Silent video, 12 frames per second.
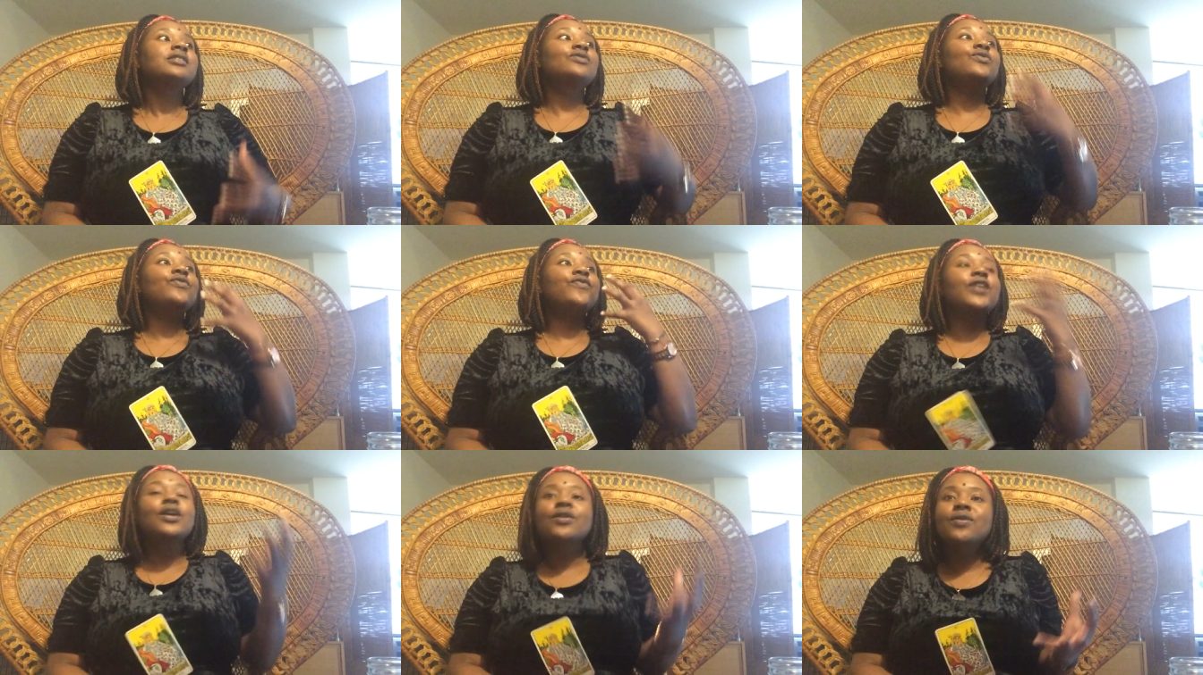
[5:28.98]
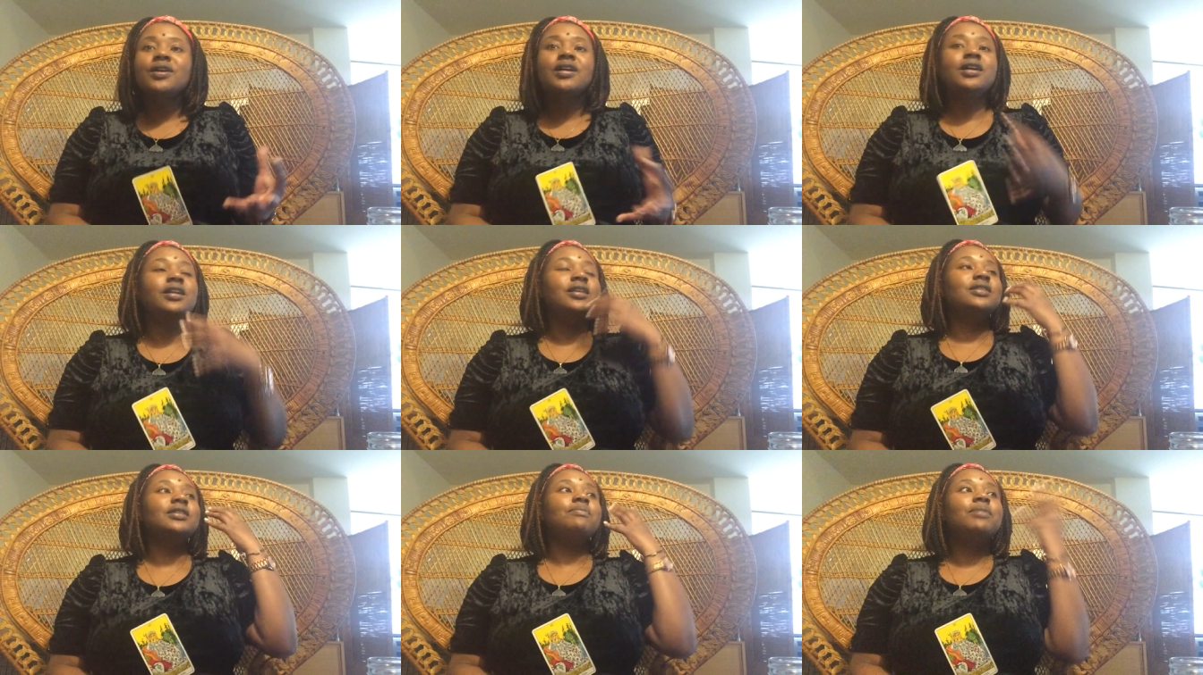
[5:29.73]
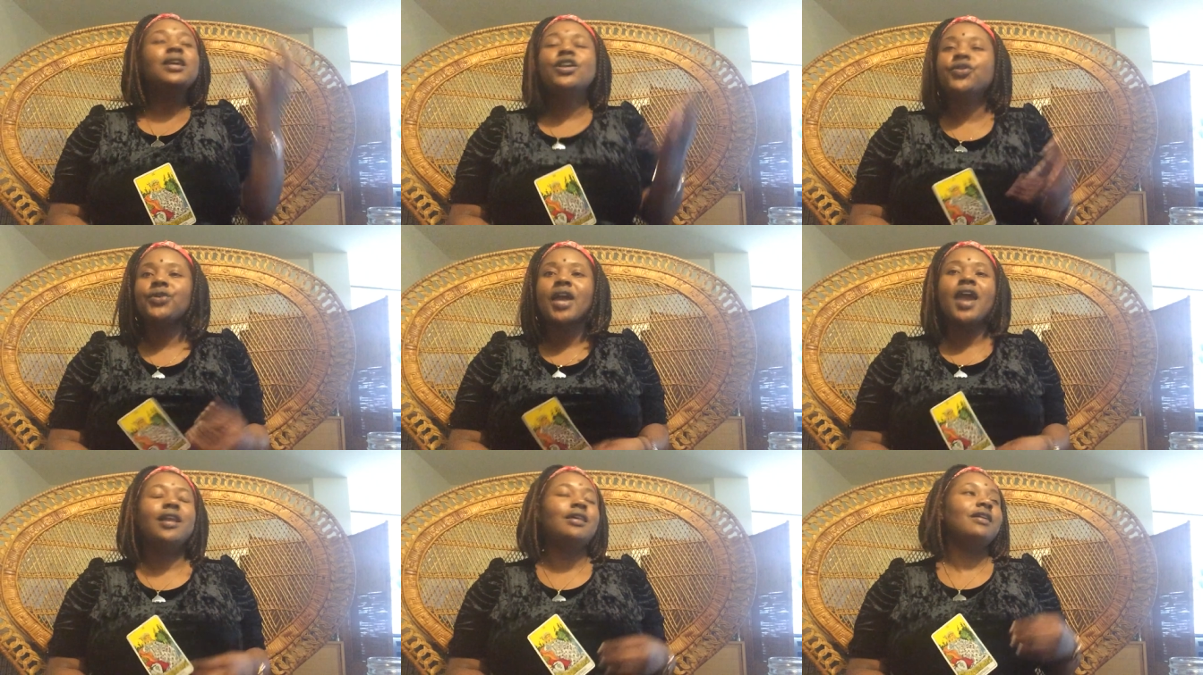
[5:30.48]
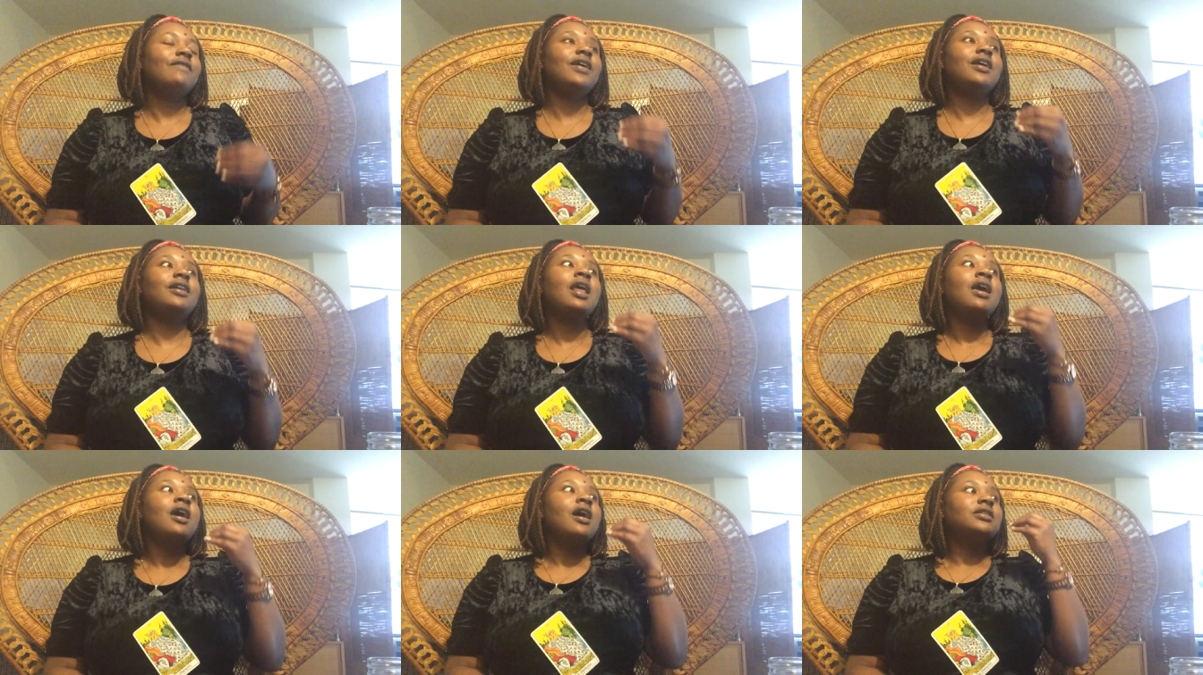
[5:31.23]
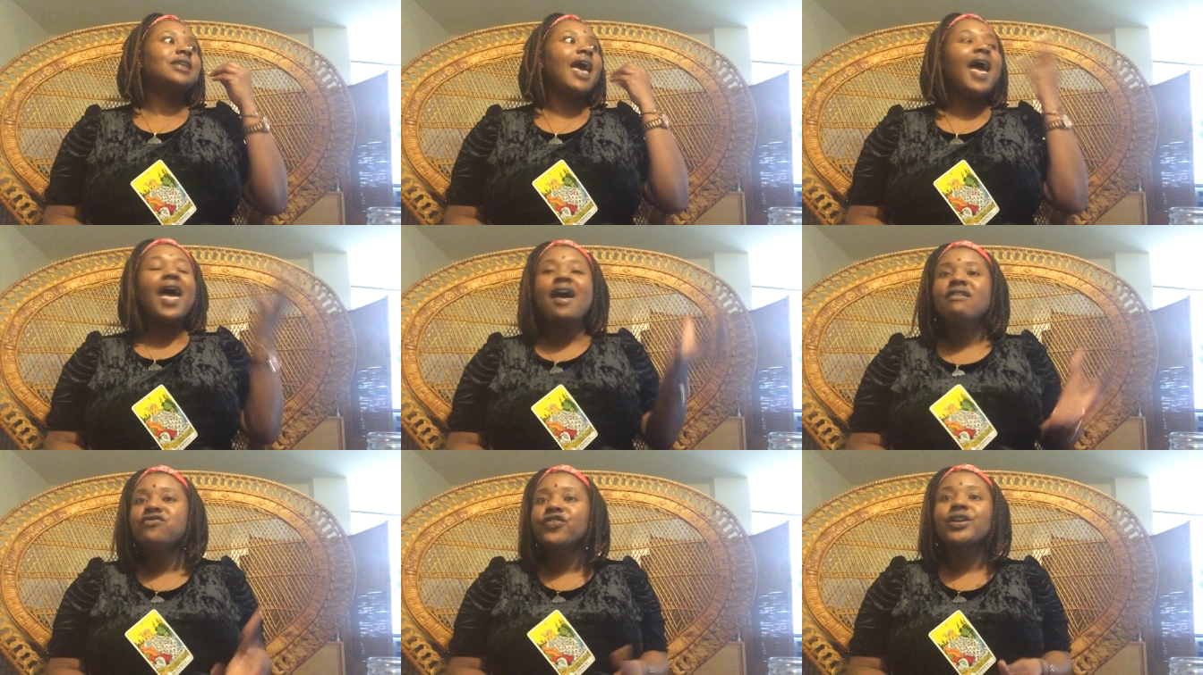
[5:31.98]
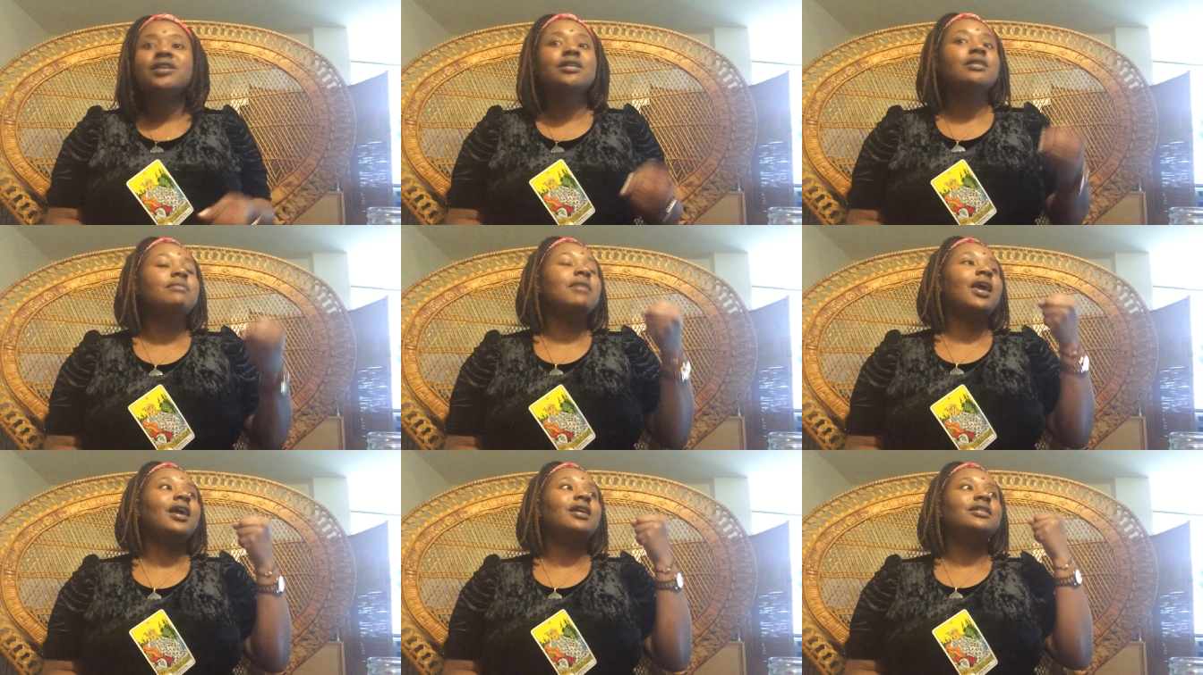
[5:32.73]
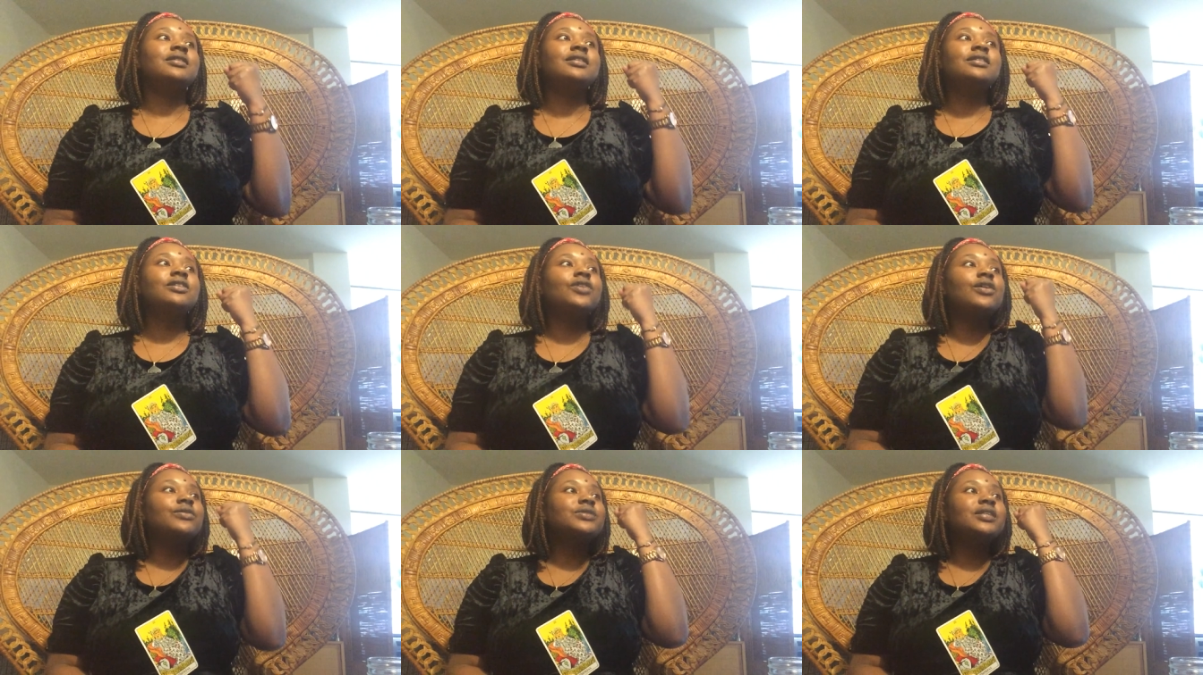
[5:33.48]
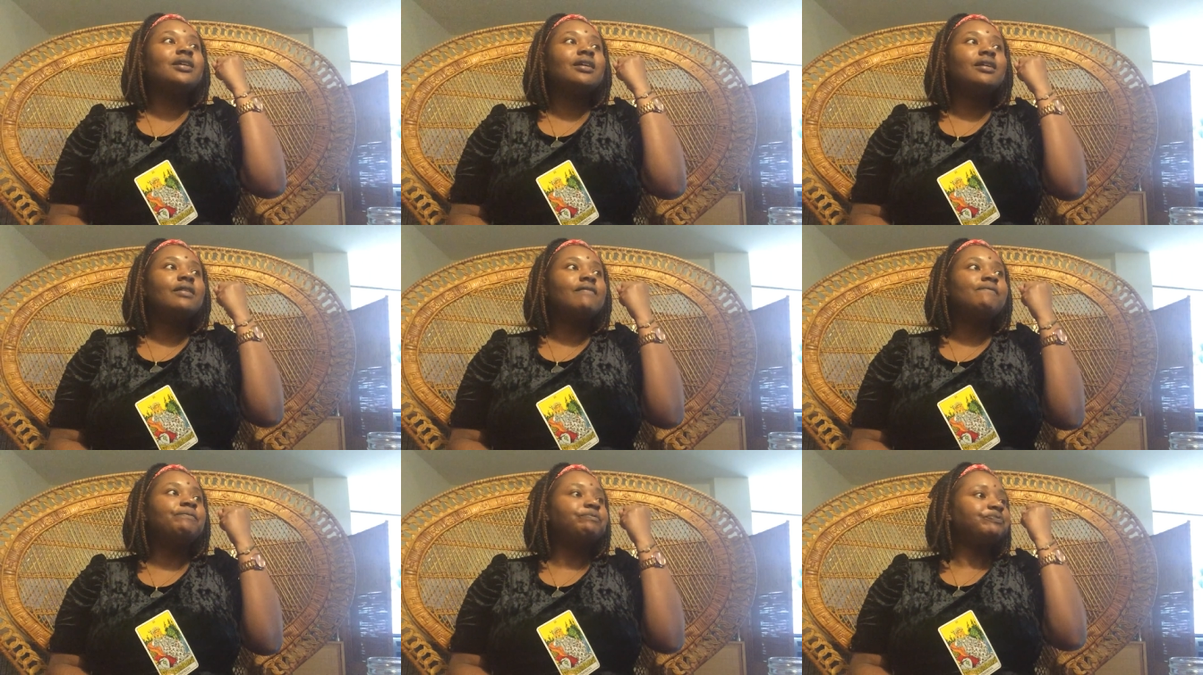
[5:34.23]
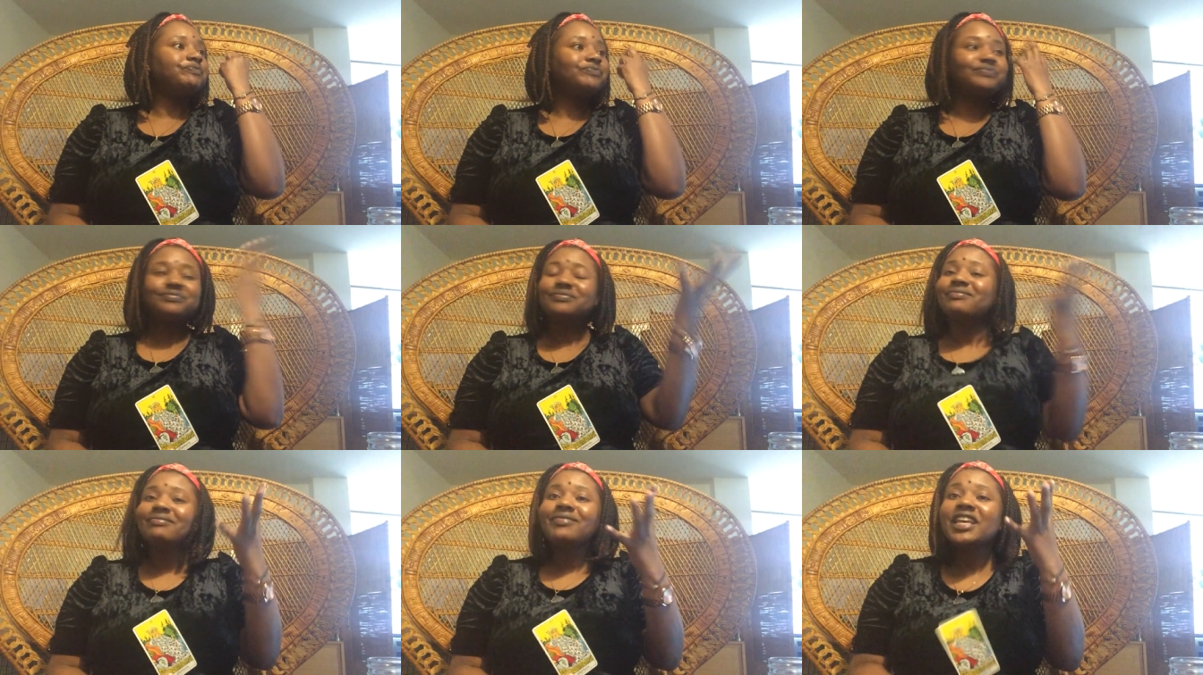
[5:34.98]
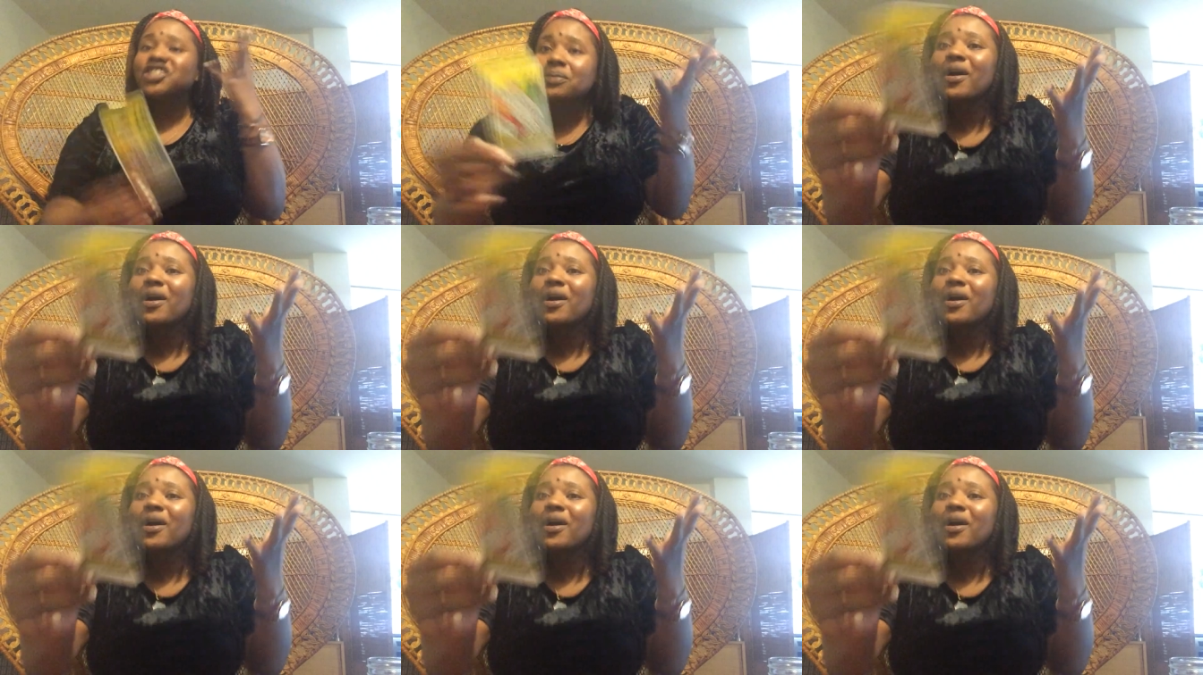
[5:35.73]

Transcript: to feel good and to be creative and to have freedom and, you know, to, it's